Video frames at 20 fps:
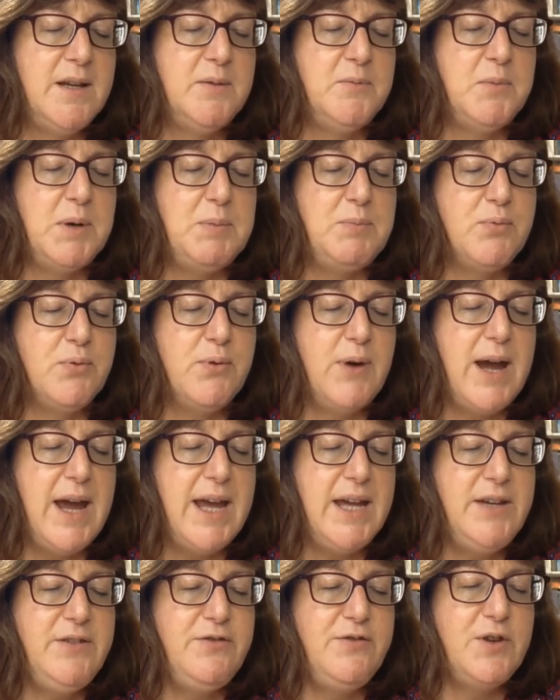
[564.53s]
We
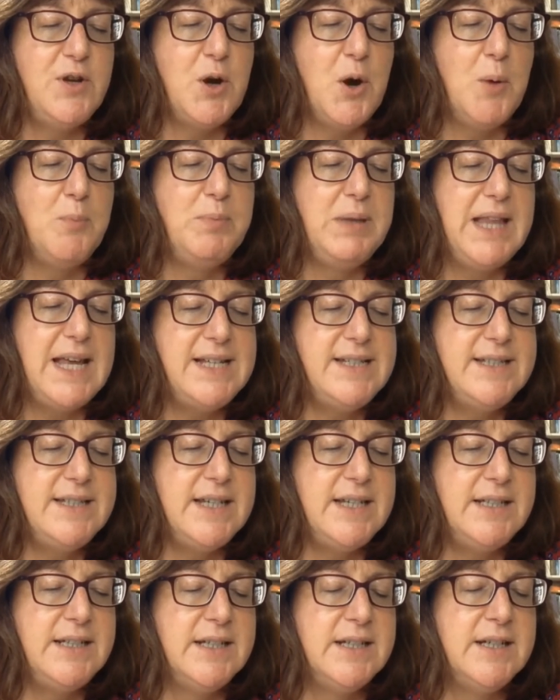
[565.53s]
pray for your
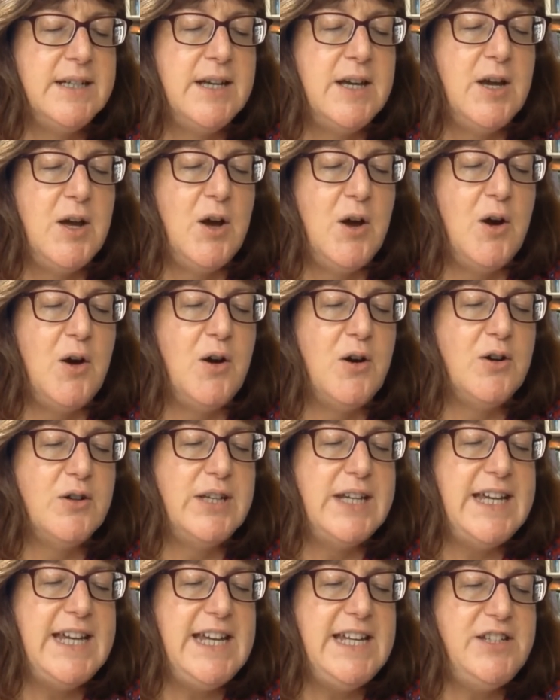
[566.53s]
blessing on
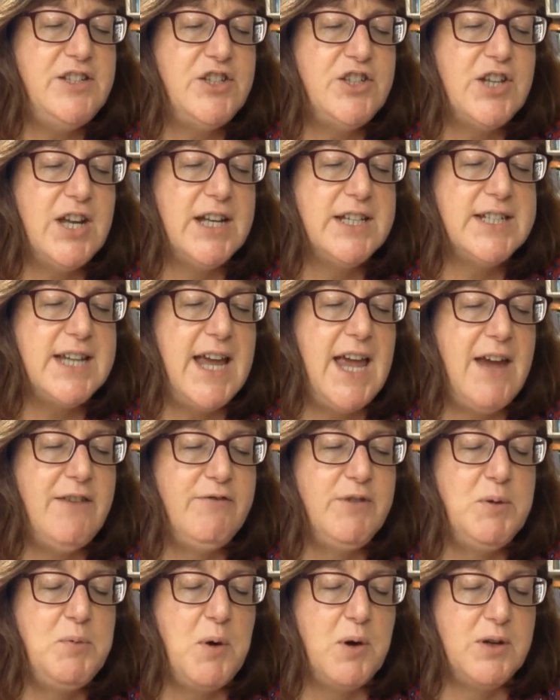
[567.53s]
each and
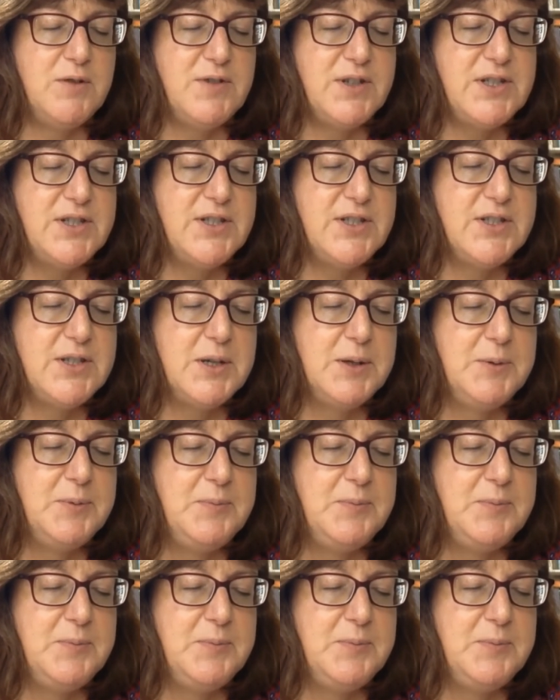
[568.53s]
every one of us.